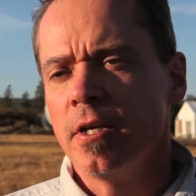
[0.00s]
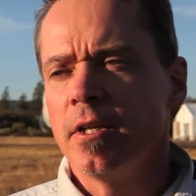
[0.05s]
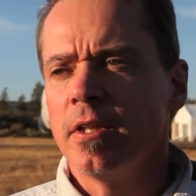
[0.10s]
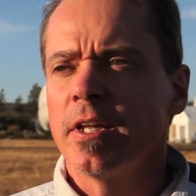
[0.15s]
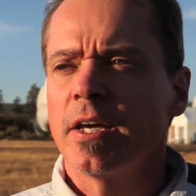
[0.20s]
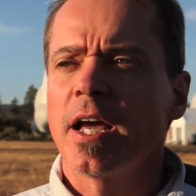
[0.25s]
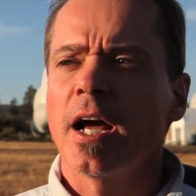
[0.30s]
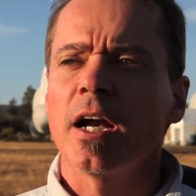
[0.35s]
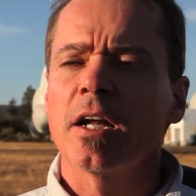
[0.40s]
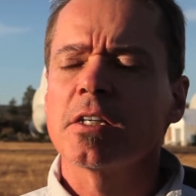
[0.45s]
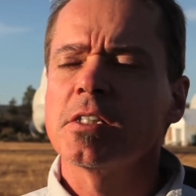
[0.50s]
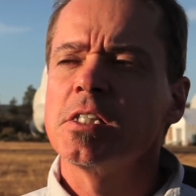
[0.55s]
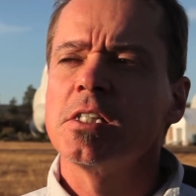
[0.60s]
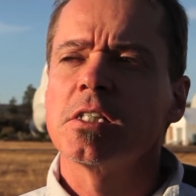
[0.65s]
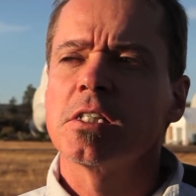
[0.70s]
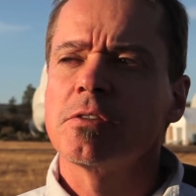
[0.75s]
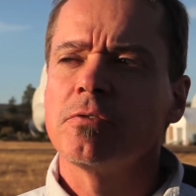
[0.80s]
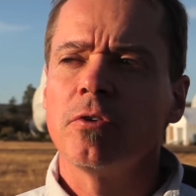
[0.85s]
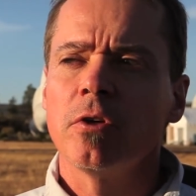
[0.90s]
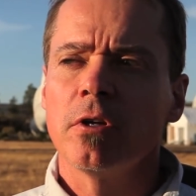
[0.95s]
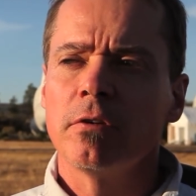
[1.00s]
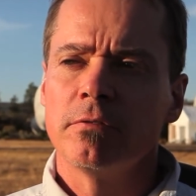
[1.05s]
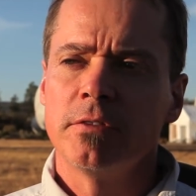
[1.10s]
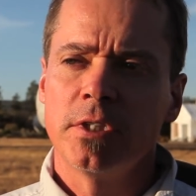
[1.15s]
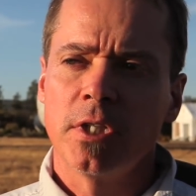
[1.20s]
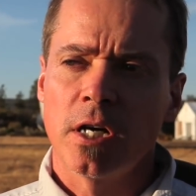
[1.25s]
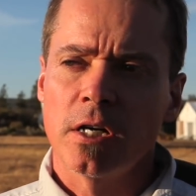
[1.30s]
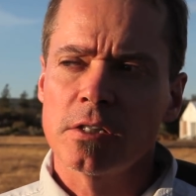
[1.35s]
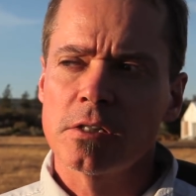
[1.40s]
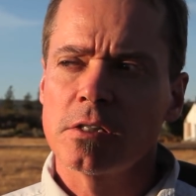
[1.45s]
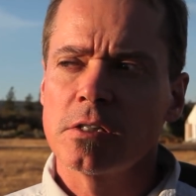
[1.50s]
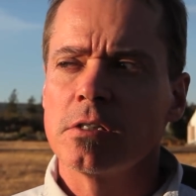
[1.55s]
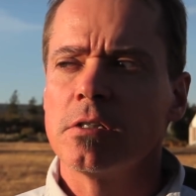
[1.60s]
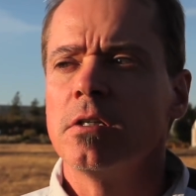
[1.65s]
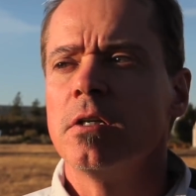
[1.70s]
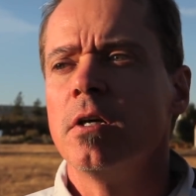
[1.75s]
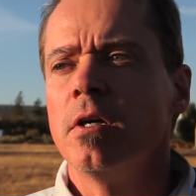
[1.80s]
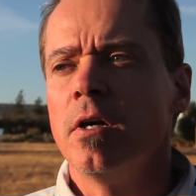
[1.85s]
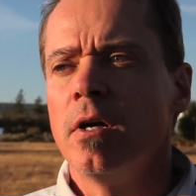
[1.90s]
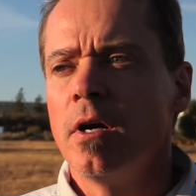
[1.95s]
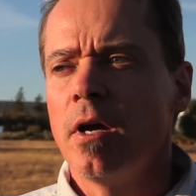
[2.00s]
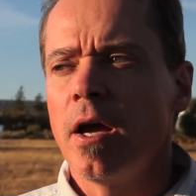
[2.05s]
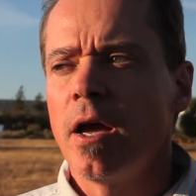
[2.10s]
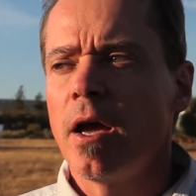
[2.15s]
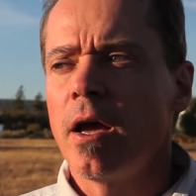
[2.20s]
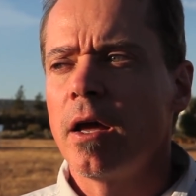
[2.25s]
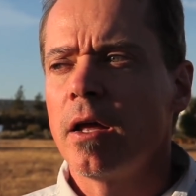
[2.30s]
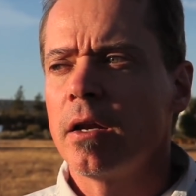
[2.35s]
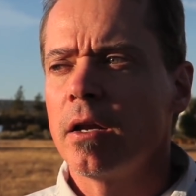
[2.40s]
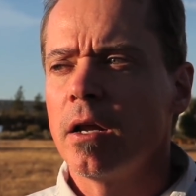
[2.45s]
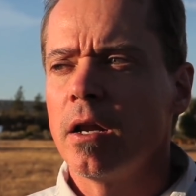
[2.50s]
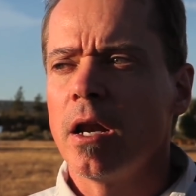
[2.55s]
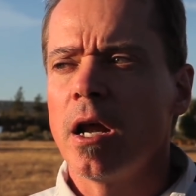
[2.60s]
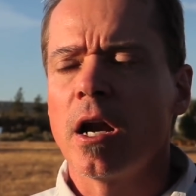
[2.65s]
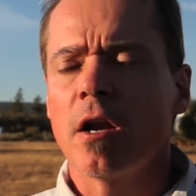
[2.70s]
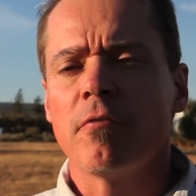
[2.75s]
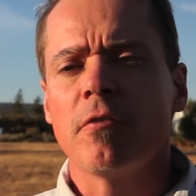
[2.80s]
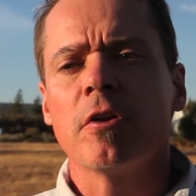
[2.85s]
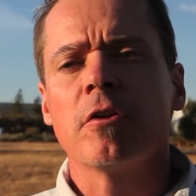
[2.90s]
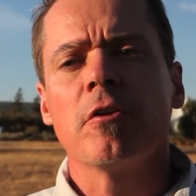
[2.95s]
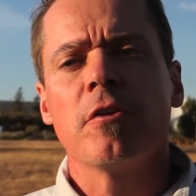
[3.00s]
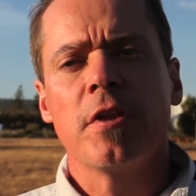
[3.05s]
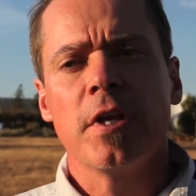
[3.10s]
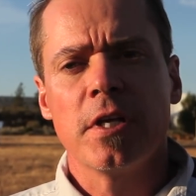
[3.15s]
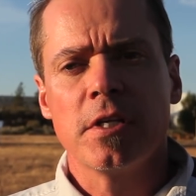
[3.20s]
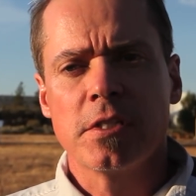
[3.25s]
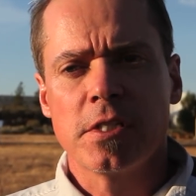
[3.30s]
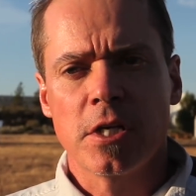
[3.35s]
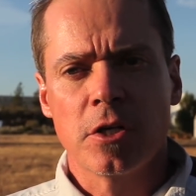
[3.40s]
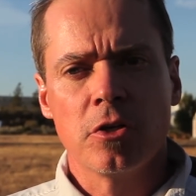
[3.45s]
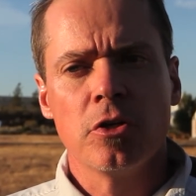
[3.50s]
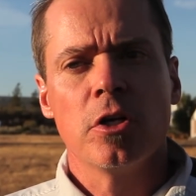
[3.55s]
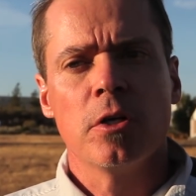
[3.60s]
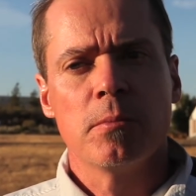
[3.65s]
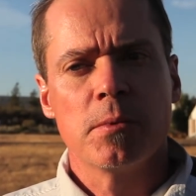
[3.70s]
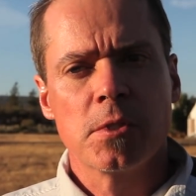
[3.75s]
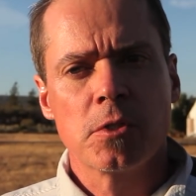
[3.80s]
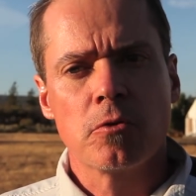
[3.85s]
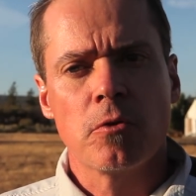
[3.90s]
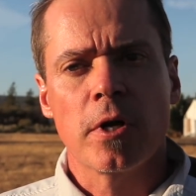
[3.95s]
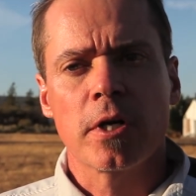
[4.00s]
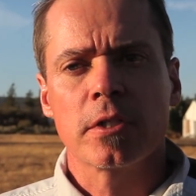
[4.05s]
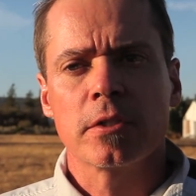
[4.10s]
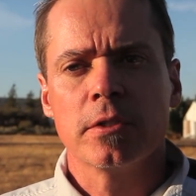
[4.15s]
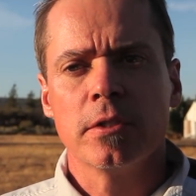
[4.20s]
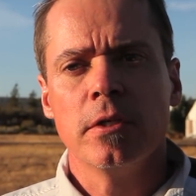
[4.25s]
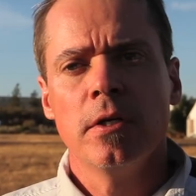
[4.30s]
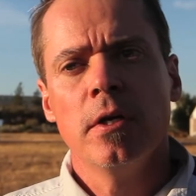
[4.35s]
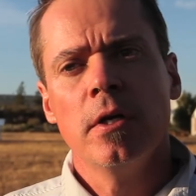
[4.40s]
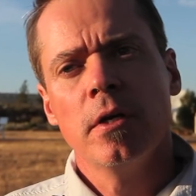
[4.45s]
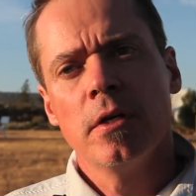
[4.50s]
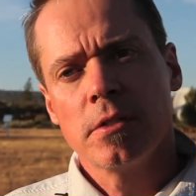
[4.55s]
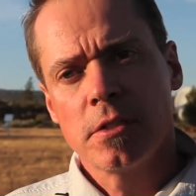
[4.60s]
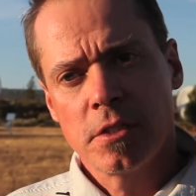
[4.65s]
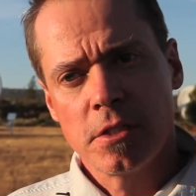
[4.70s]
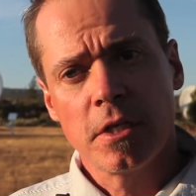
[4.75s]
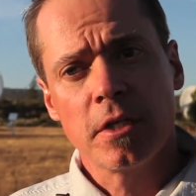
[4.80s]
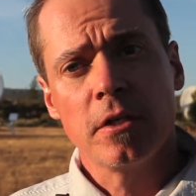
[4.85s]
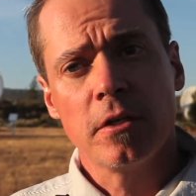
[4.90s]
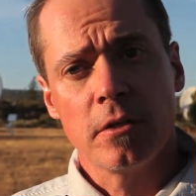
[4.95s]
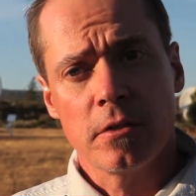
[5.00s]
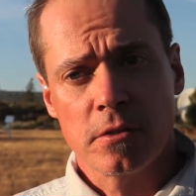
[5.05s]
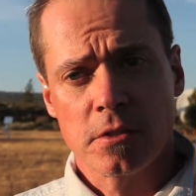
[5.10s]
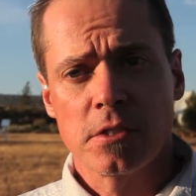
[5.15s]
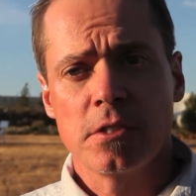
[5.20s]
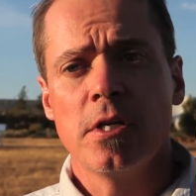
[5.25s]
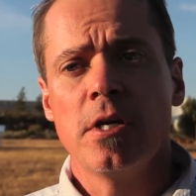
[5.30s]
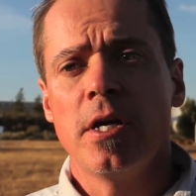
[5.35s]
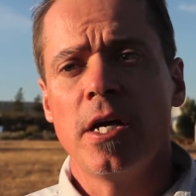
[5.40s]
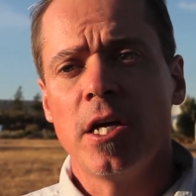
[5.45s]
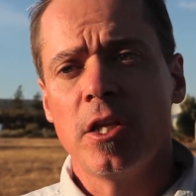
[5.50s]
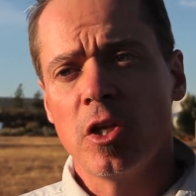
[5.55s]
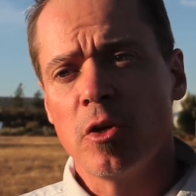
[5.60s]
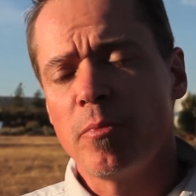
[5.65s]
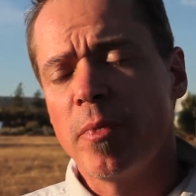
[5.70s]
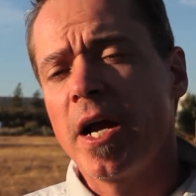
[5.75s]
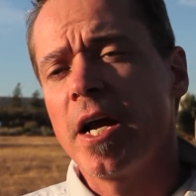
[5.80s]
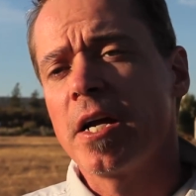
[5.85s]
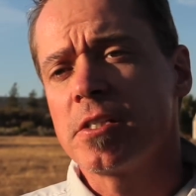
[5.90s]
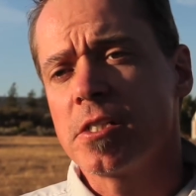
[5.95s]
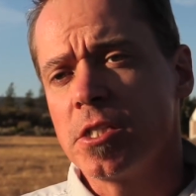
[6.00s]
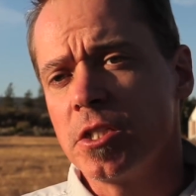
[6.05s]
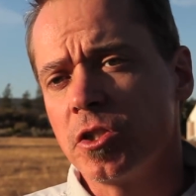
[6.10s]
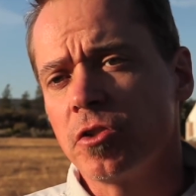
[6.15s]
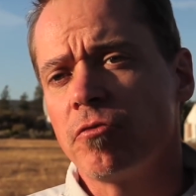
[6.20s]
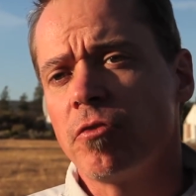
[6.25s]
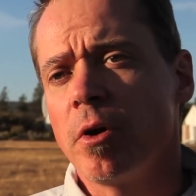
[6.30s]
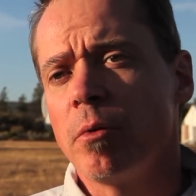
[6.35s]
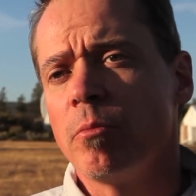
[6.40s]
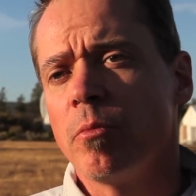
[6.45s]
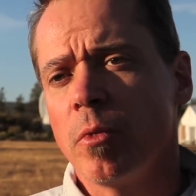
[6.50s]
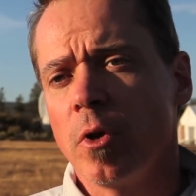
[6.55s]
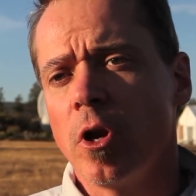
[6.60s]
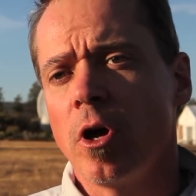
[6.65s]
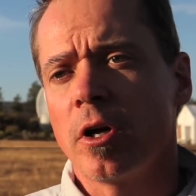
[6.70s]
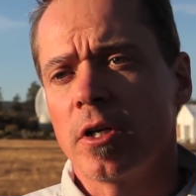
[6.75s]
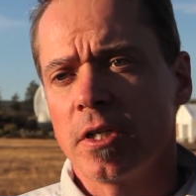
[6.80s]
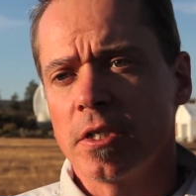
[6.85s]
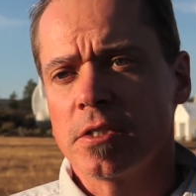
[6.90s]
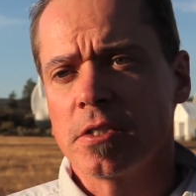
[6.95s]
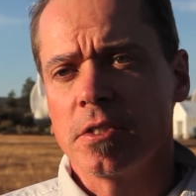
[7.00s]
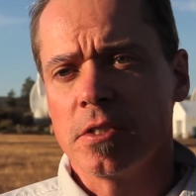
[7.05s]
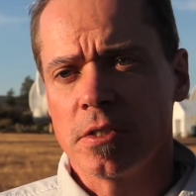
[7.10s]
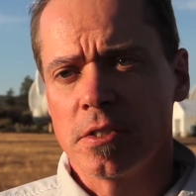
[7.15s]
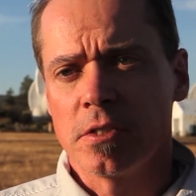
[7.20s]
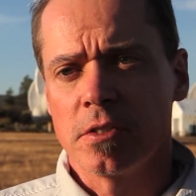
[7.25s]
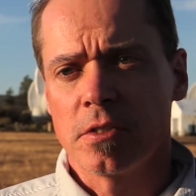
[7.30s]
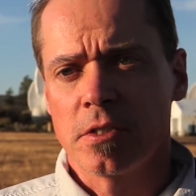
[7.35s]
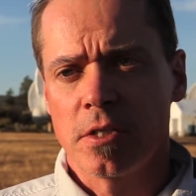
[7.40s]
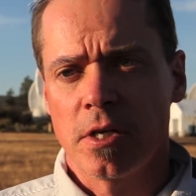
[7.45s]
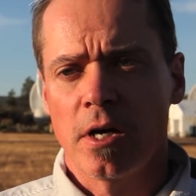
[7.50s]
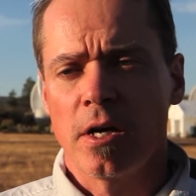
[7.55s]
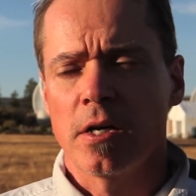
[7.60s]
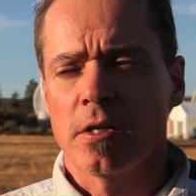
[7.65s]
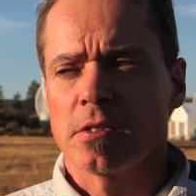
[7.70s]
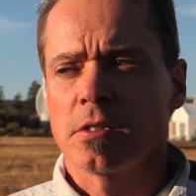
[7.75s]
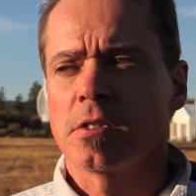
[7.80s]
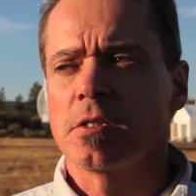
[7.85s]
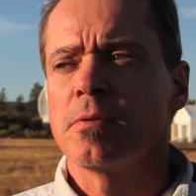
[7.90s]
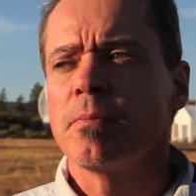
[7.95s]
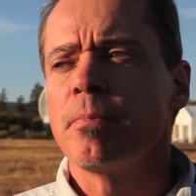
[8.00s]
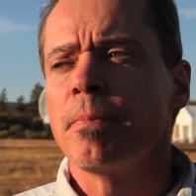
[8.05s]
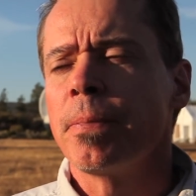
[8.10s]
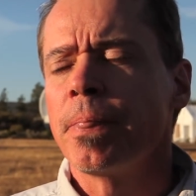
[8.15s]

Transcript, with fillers: The galaxy is full of dust and a lot of other things that could obstruct signals in their passage from long distances to us.